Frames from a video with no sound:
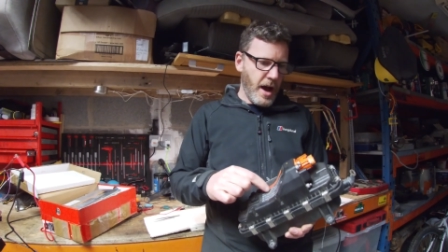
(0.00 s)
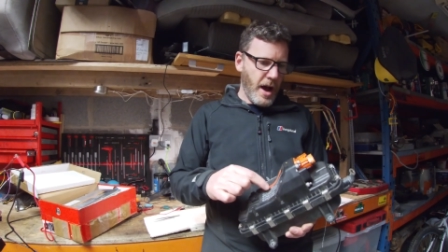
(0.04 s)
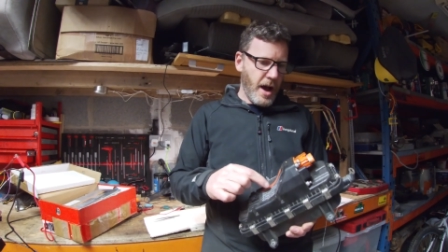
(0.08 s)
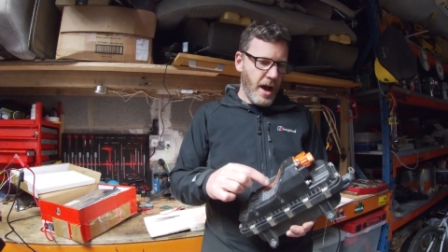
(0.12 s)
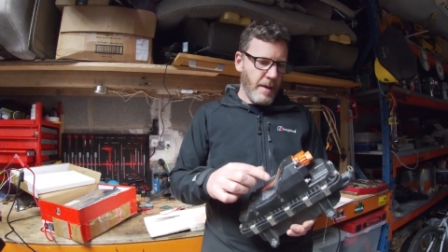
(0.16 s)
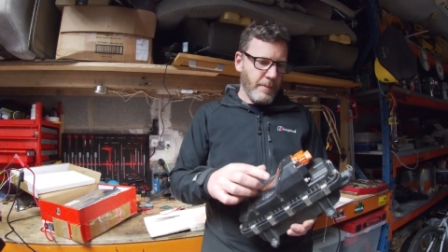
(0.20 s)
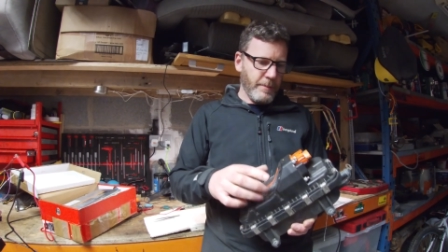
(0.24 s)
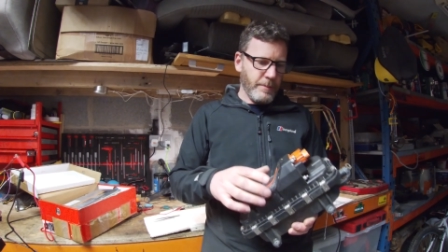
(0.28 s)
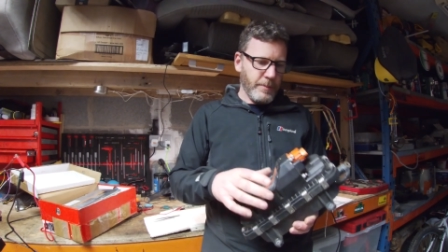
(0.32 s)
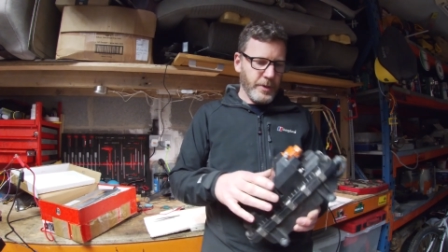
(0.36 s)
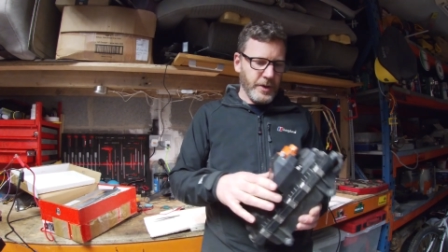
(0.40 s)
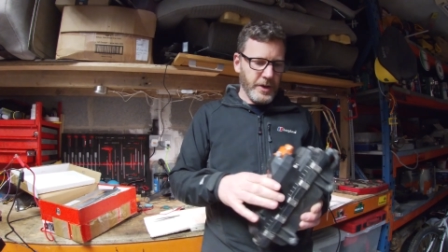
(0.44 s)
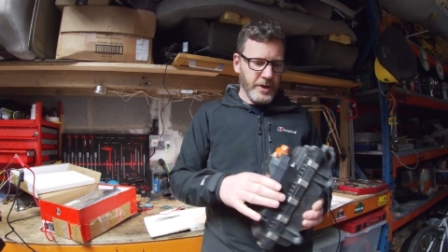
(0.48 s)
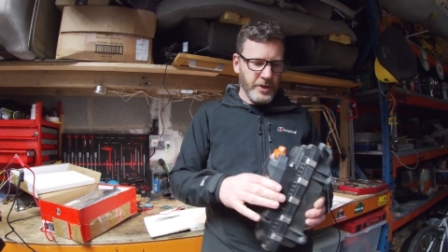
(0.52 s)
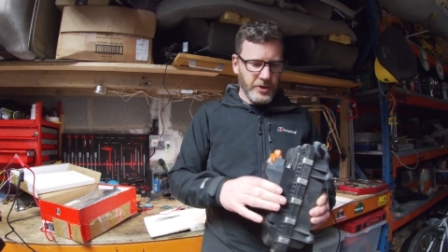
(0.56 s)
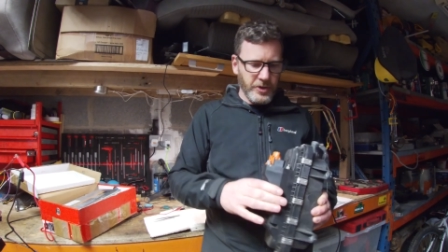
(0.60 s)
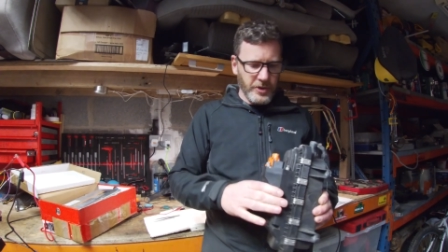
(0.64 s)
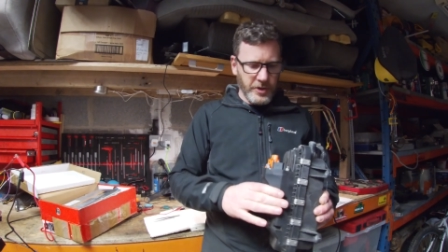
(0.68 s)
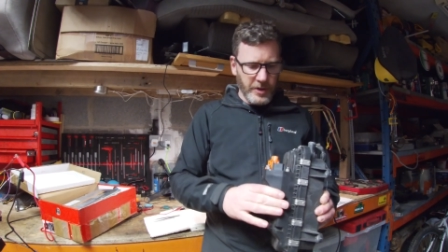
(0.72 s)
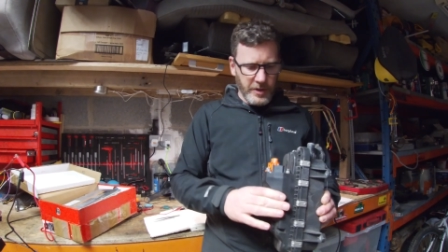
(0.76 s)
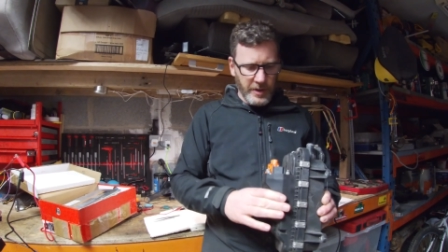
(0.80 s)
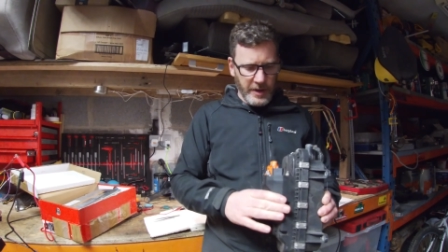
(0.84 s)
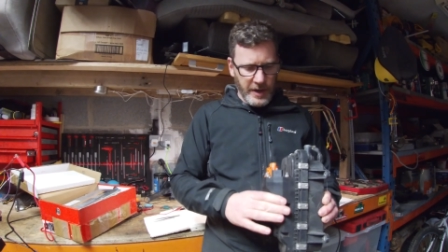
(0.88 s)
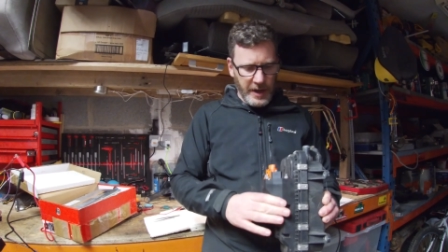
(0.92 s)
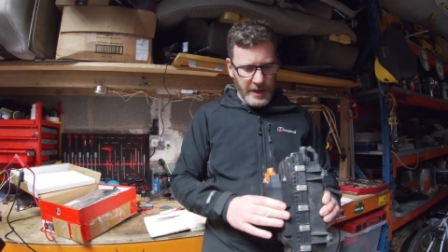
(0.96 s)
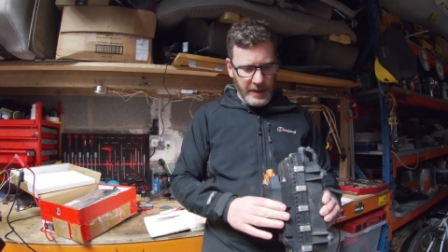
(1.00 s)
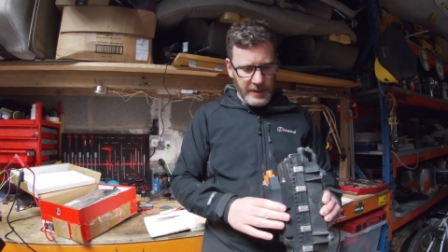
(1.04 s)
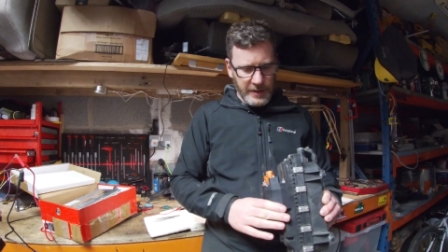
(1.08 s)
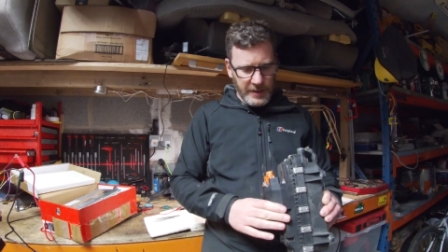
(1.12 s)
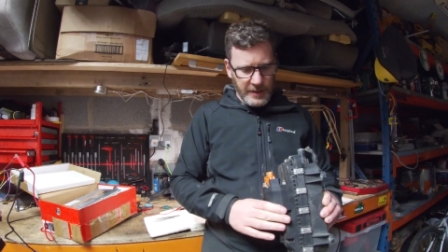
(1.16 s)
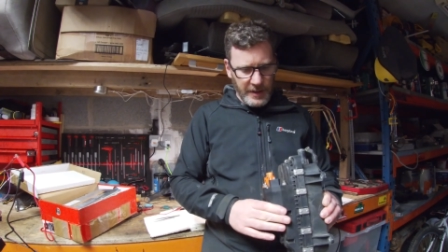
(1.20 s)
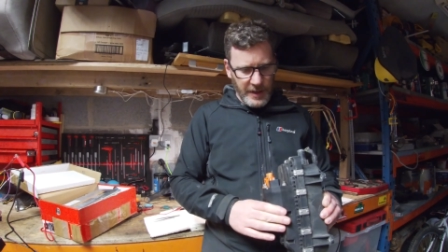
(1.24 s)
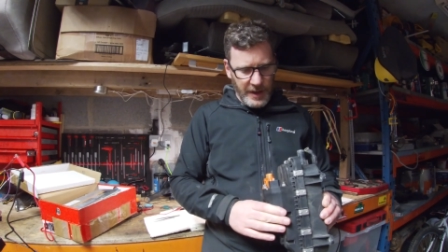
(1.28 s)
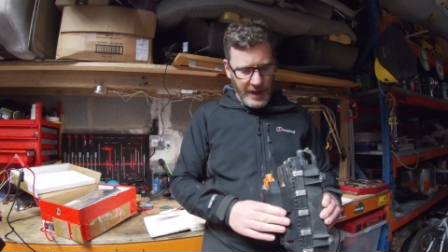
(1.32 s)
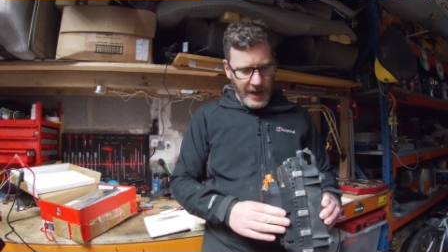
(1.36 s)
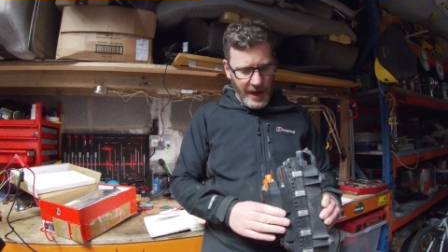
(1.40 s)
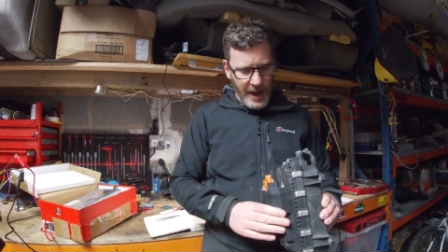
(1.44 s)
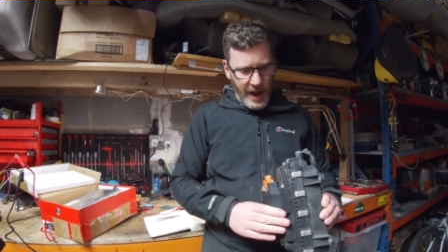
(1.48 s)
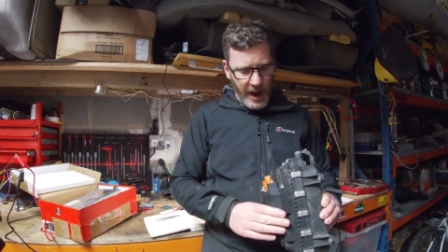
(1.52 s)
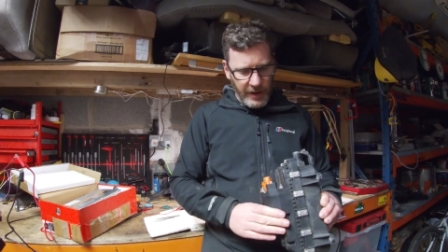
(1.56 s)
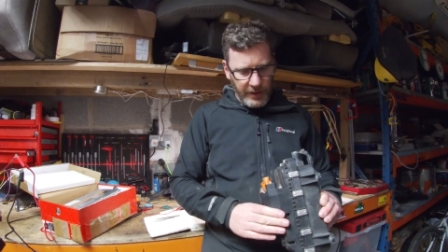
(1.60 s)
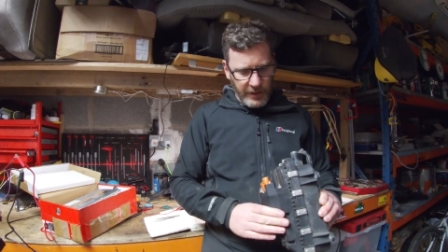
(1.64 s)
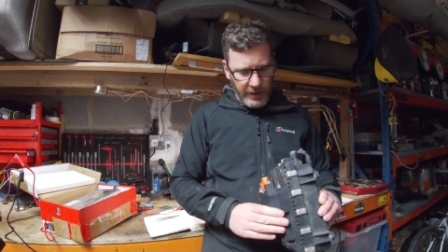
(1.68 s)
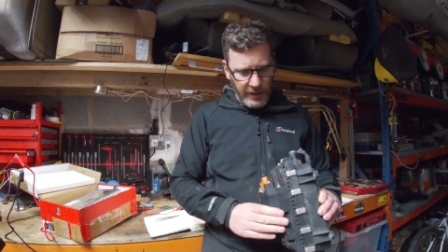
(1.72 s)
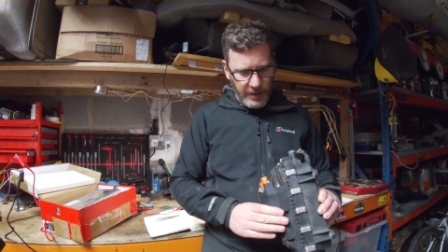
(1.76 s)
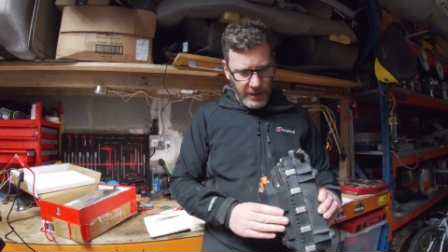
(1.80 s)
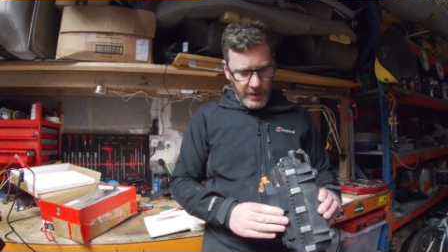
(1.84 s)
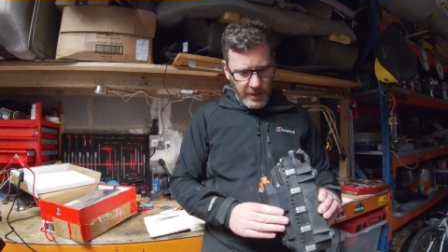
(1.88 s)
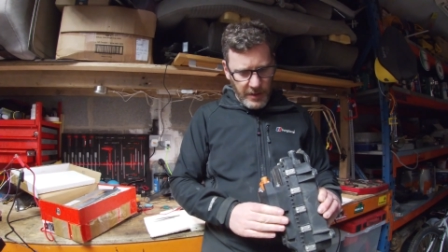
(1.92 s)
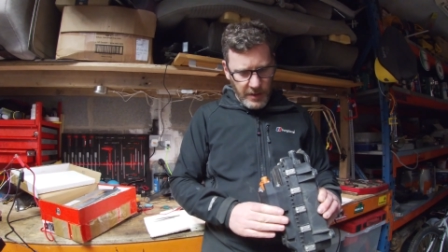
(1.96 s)
I'm pretty sure it's the
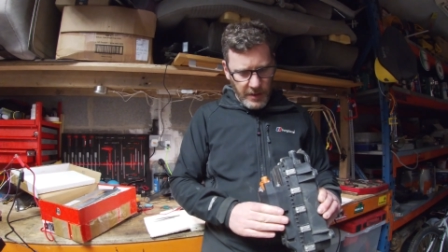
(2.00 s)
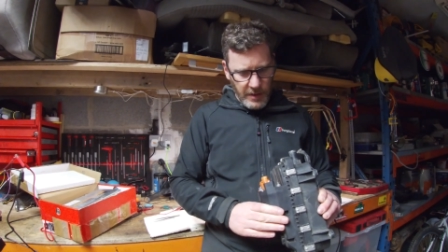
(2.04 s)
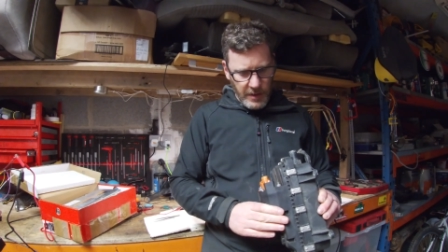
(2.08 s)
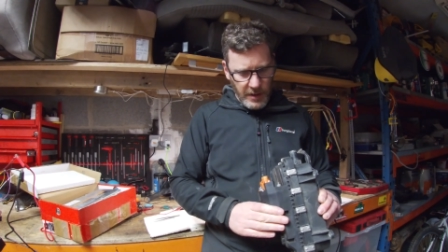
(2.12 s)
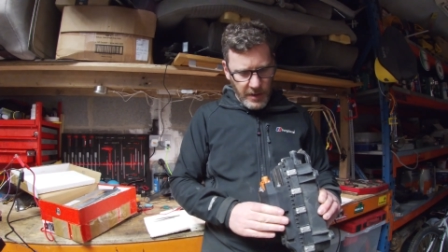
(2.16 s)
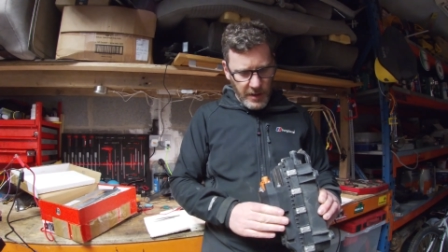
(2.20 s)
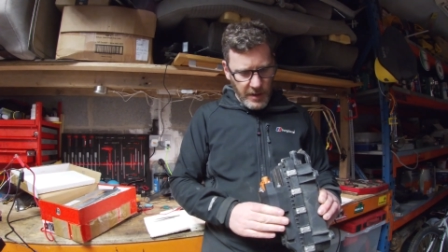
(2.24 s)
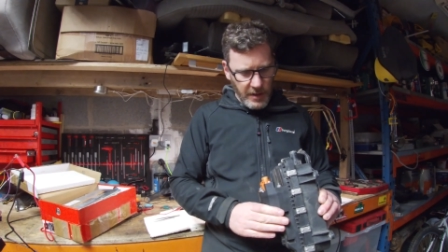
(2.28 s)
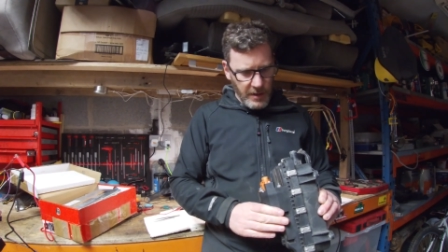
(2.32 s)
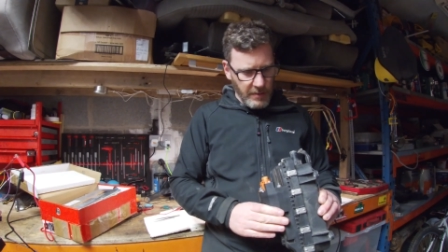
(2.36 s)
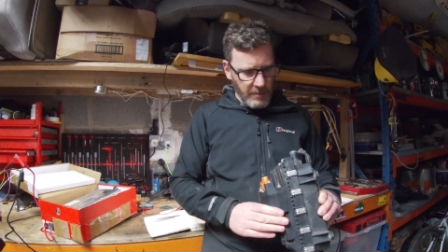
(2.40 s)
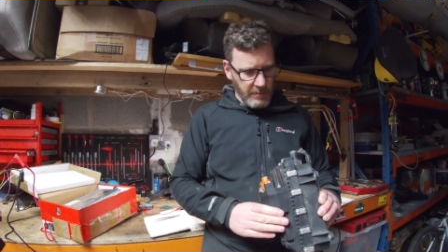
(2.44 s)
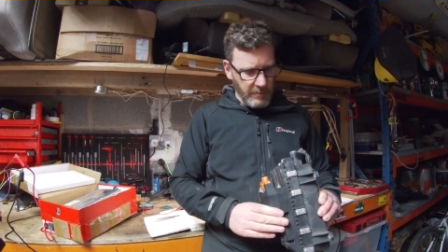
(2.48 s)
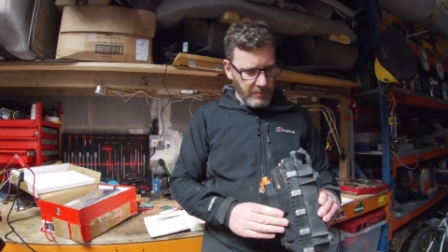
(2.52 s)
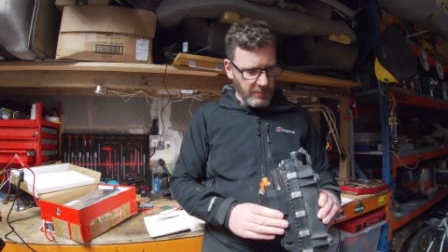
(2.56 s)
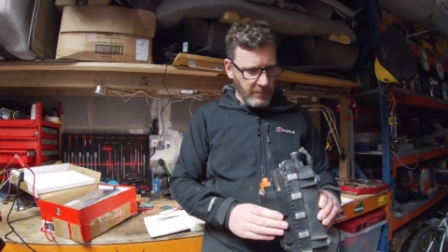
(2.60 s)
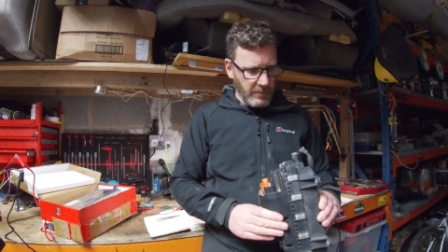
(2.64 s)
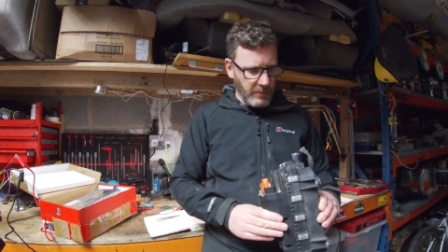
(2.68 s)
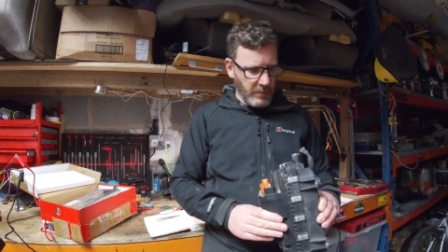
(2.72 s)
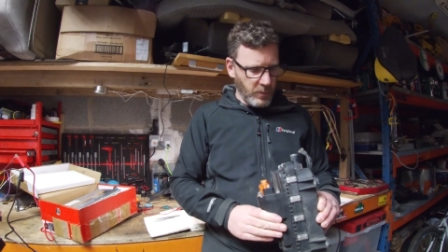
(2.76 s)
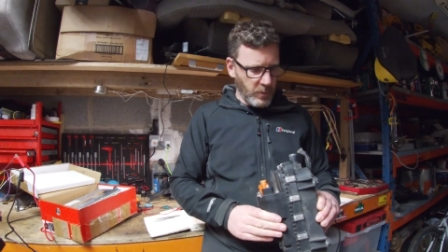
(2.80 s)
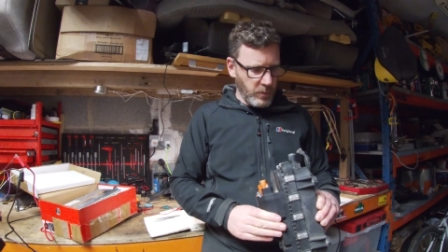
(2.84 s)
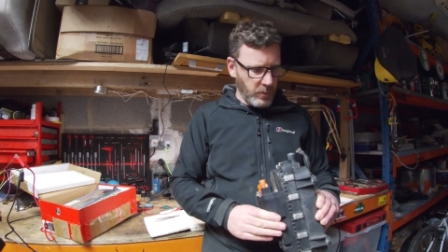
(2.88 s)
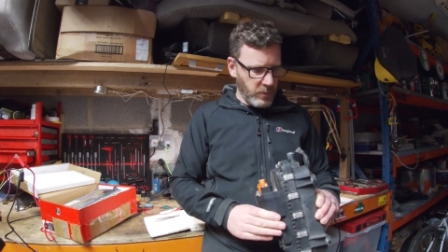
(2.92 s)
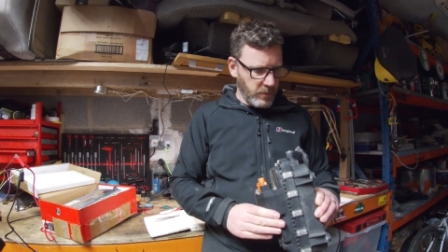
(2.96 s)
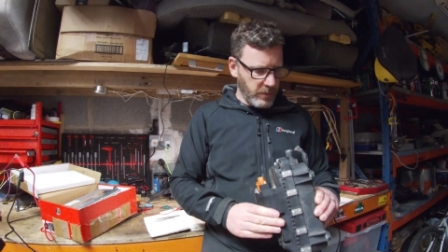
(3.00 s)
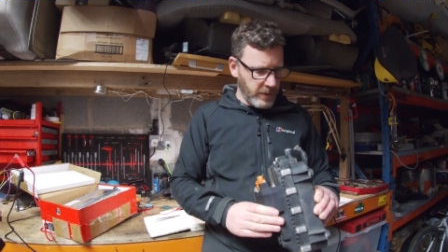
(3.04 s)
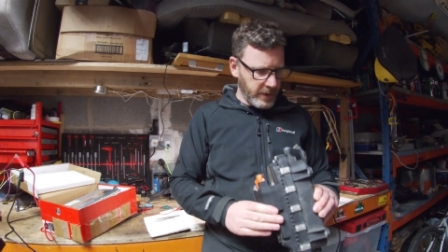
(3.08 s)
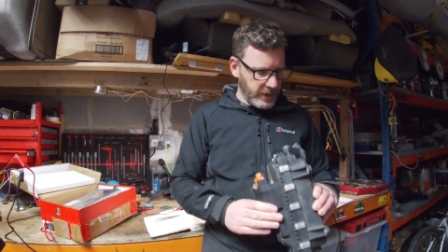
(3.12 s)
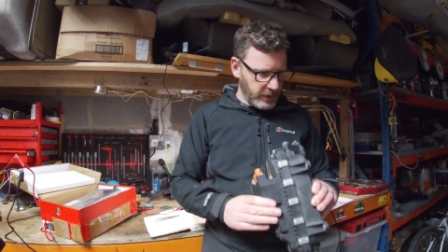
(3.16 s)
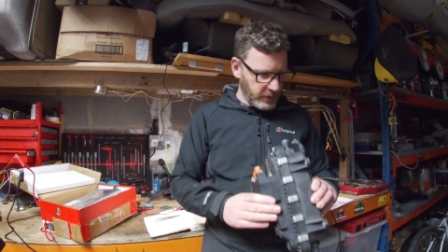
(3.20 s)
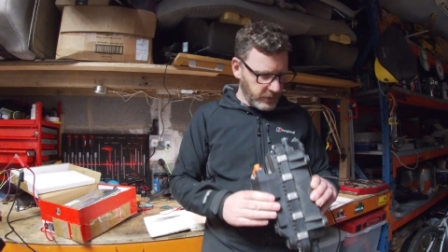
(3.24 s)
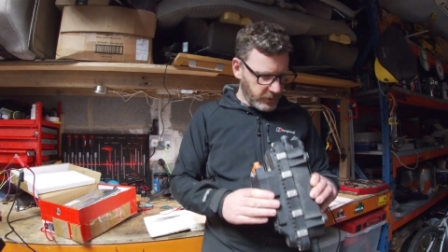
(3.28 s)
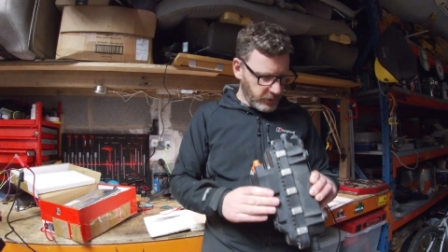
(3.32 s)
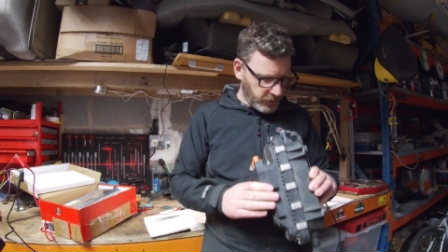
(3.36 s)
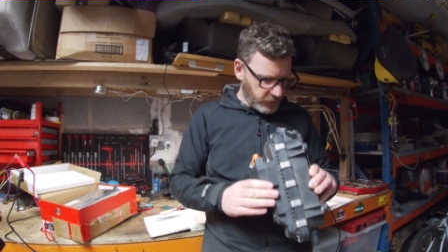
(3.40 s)
latter. We'll